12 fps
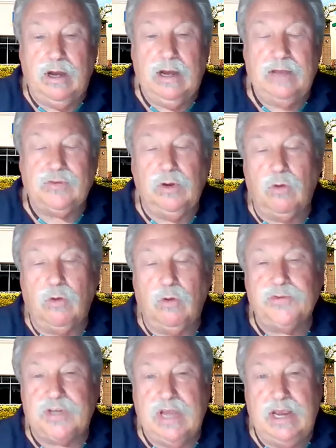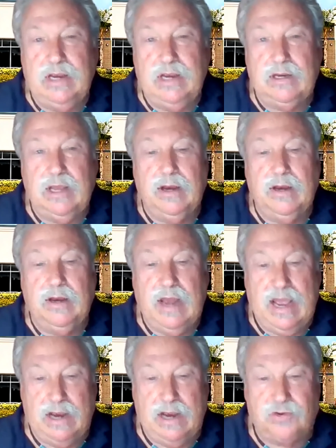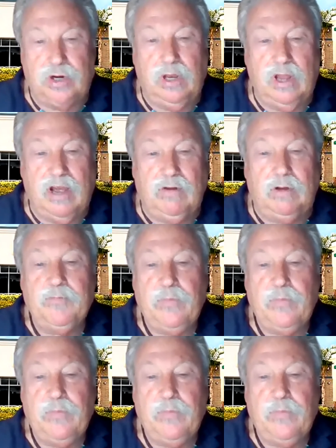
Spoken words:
at the local, state, and national level,